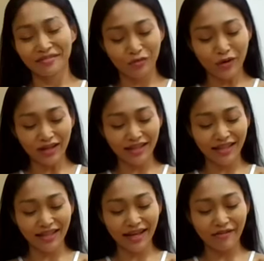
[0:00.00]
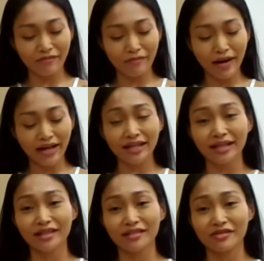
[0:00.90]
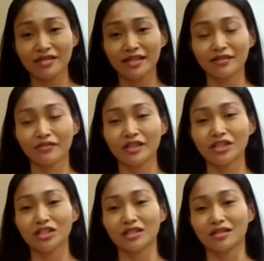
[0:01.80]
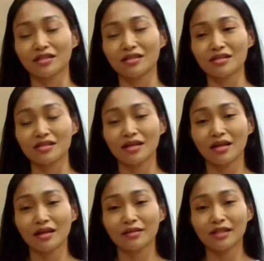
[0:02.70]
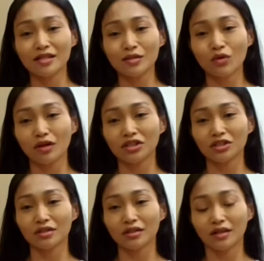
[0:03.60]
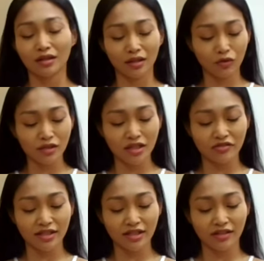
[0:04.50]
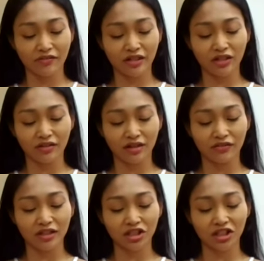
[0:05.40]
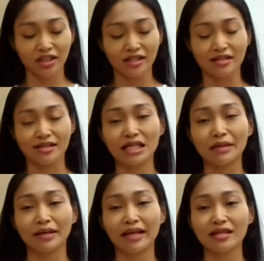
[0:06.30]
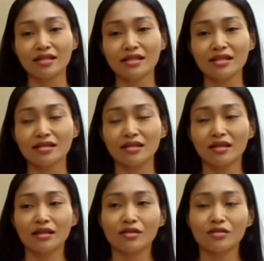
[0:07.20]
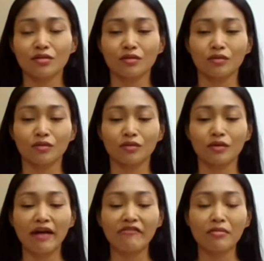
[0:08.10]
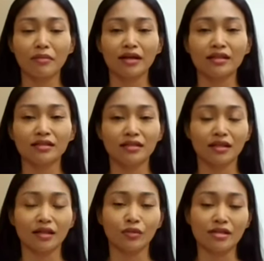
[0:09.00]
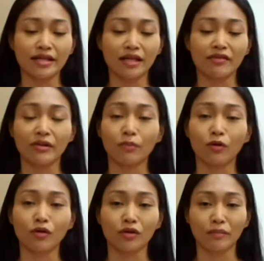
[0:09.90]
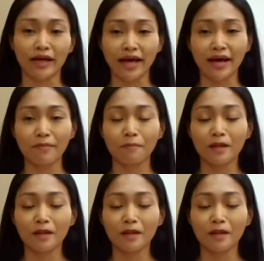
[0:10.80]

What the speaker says: well, they have many interesting features. This watch, the most interesting feature is the sleep analysis. So every month they will send a report on my app